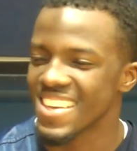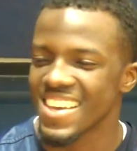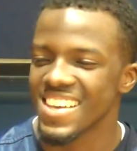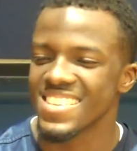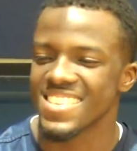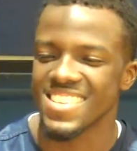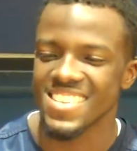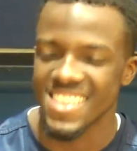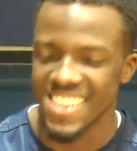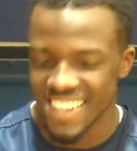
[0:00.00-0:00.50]
Yeah,
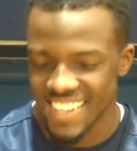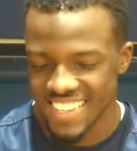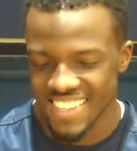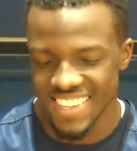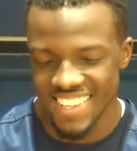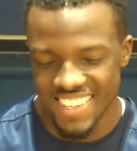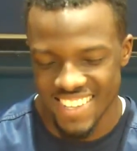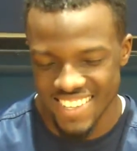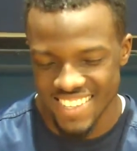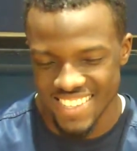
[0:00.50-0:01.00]
it's
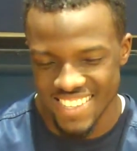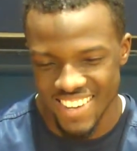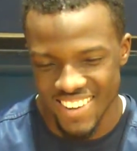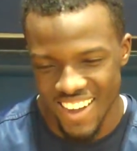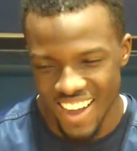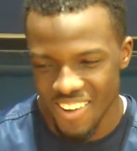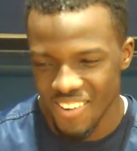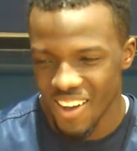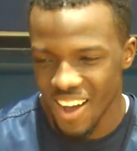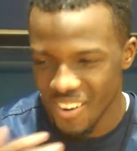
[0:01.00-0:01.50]
addicting. So
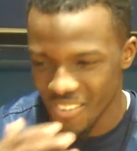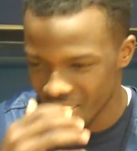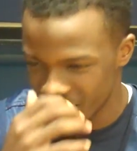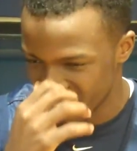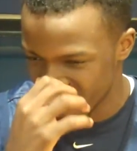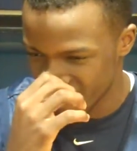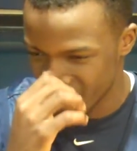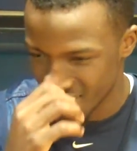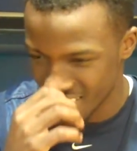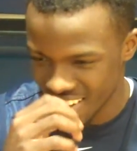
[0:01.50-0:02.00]
I
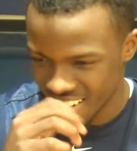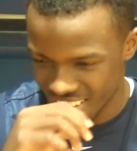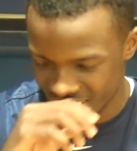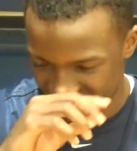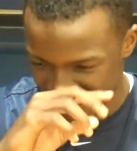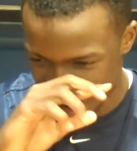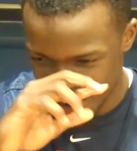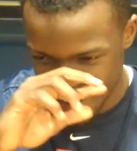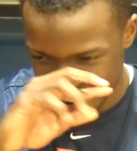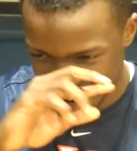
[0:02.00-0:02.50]
wouldn't even,
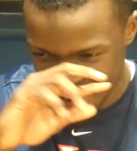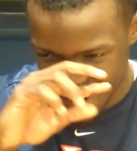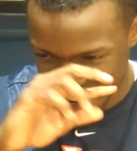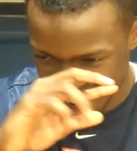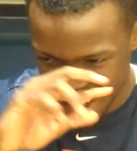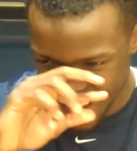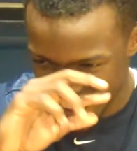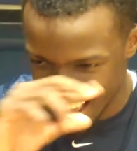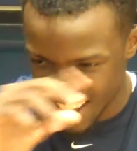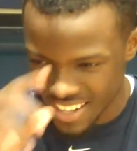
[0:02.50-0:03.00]
you know,
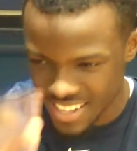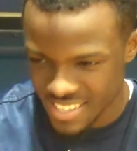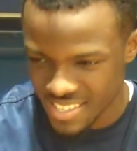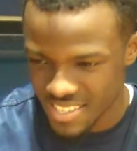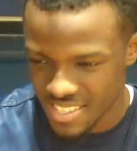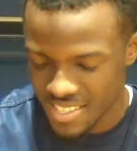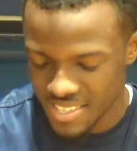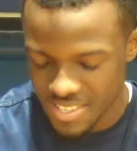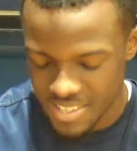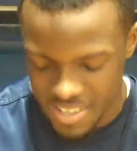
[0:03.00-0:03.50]
I
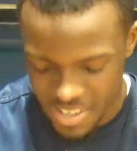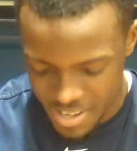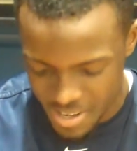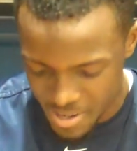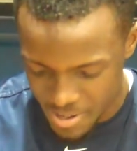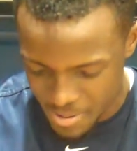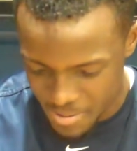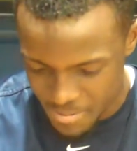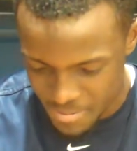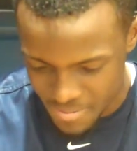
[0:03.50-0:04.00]
listen to a
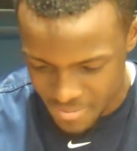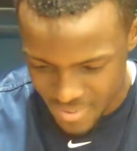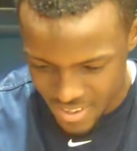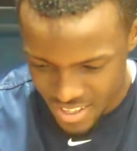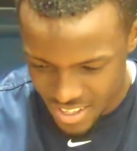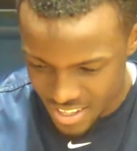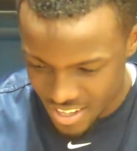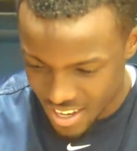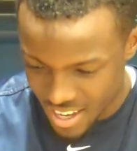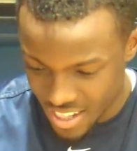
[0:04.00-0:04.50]

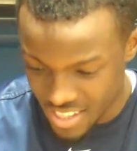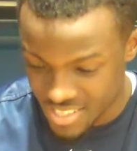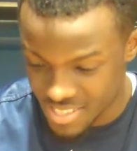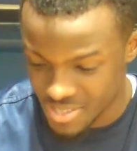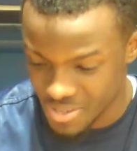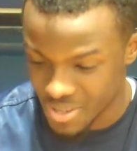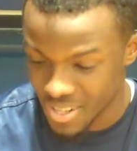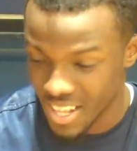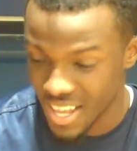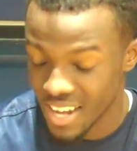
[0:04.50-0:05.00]

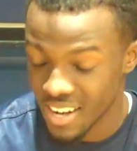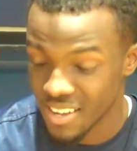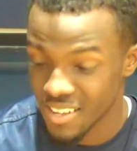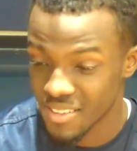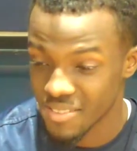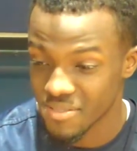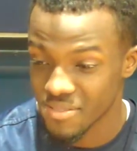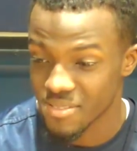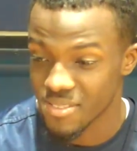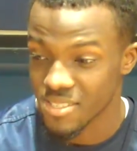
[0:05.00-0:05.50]
lot of
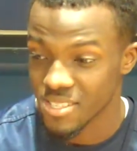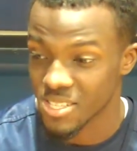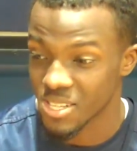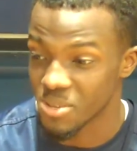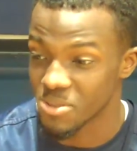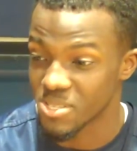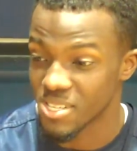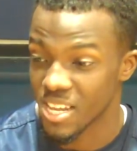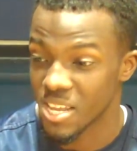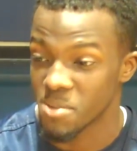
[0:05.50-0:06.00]

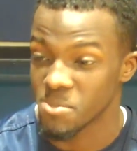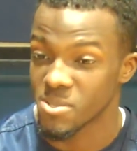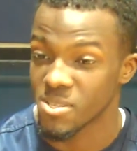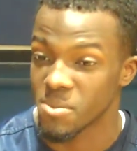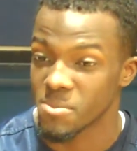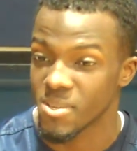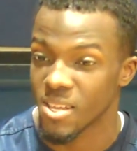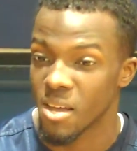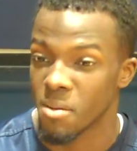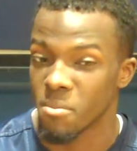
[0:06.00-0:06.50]
slow jam
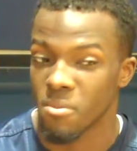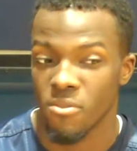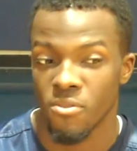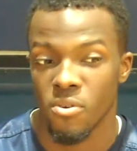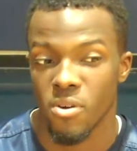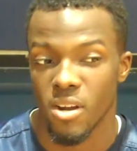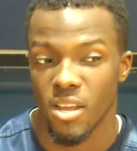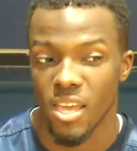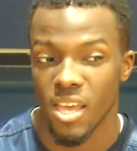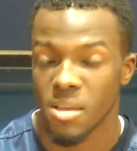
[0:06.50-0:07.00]
sometimes
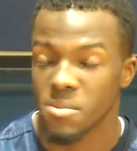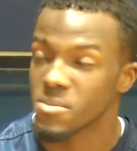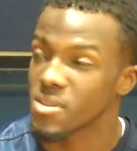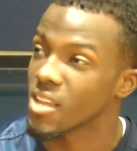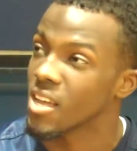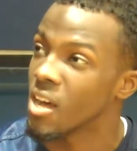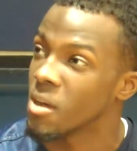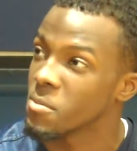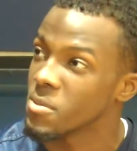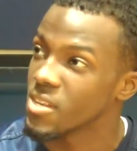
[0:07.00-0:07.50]
before a game to
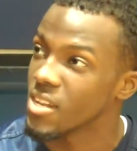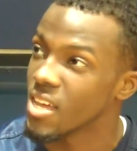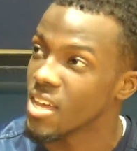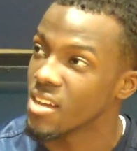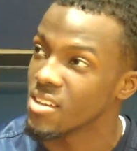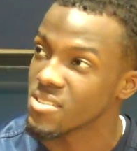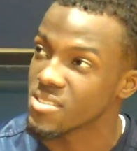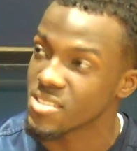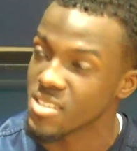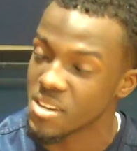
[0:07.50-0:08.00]
calm me
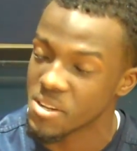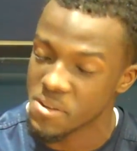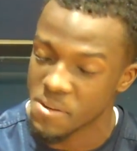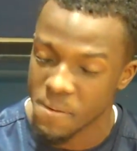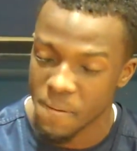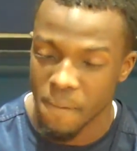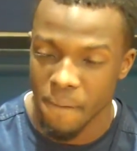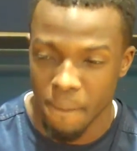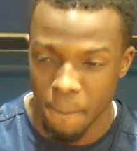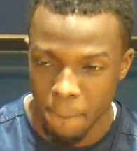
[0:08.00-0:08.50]
down. So
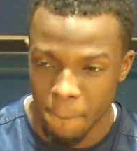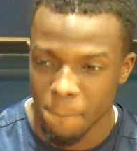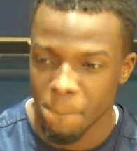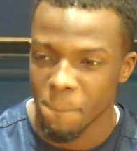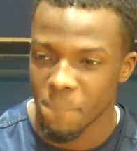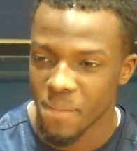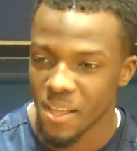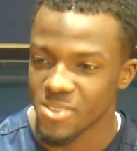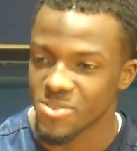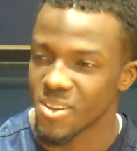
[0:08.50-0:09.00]

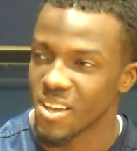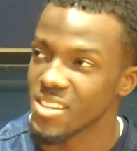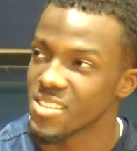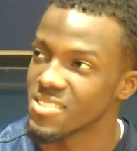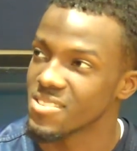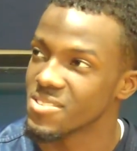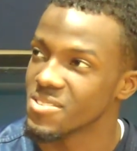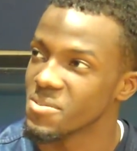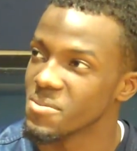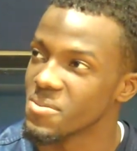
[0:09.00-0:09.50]
that's what I
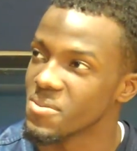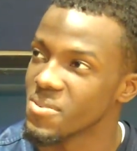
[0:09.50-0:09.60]
listen to.